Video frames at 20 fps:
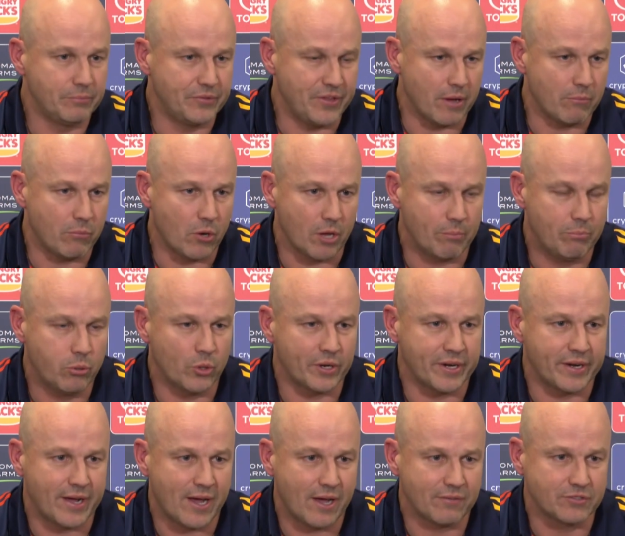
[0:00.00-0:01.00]
down by a
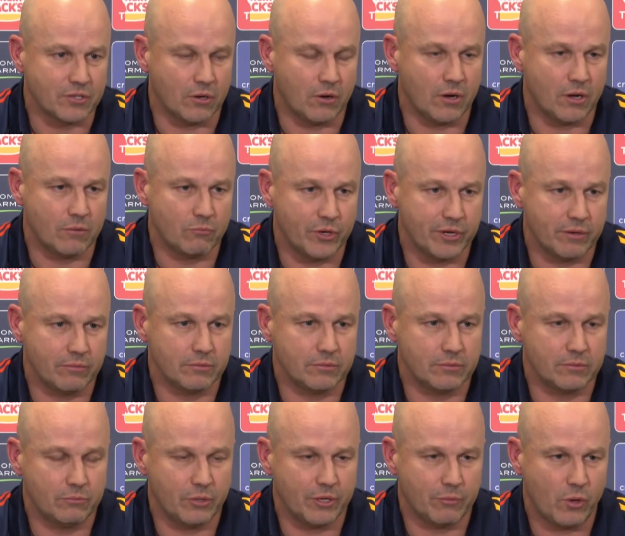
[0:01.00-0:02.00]
point at half time, we
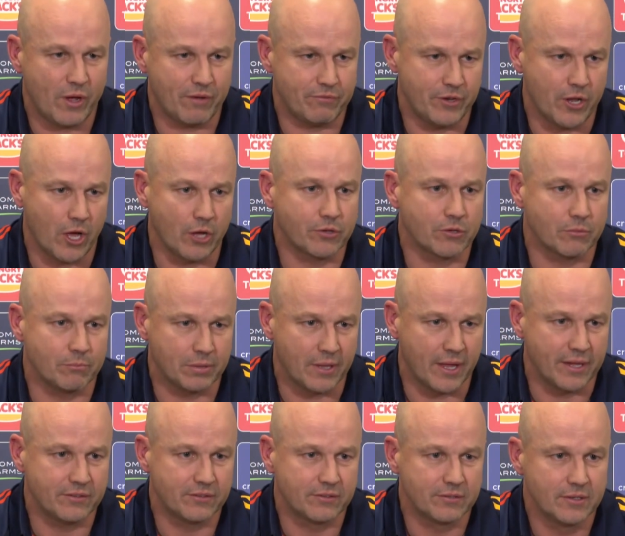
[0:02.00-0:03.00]
we have no
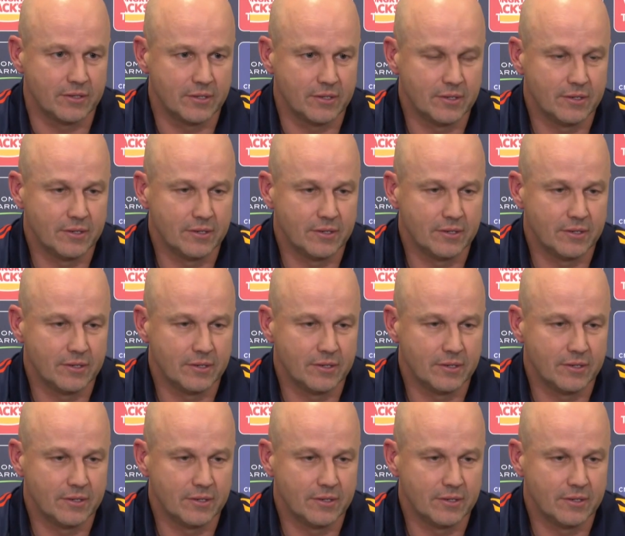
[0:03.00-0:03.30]
complaints